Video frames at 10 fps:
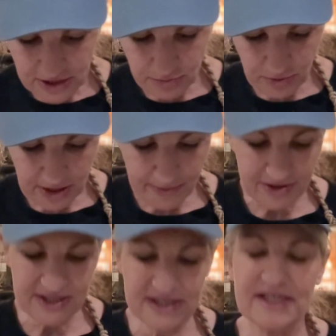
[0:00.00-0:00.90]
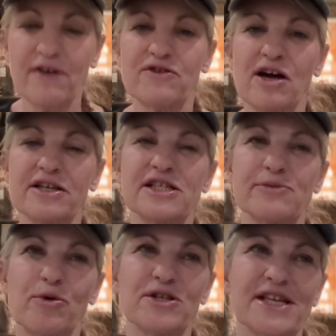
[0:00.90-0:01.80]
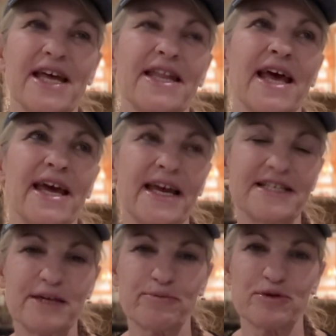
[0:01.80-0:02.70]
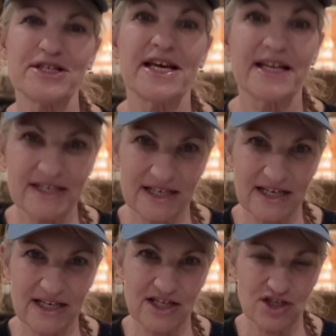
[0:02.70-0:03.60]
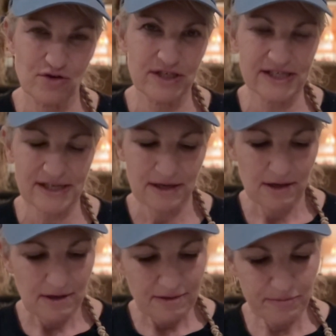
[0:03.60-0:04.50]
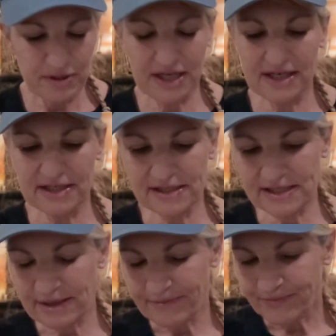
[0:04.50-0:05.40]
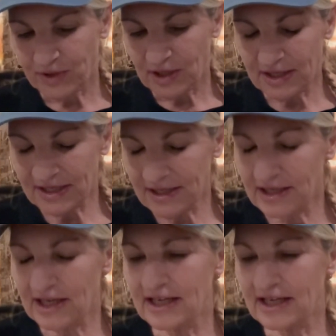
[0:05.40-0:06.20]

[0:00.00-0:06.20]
read about this self-talk in sports and that 18% in endurance, because it's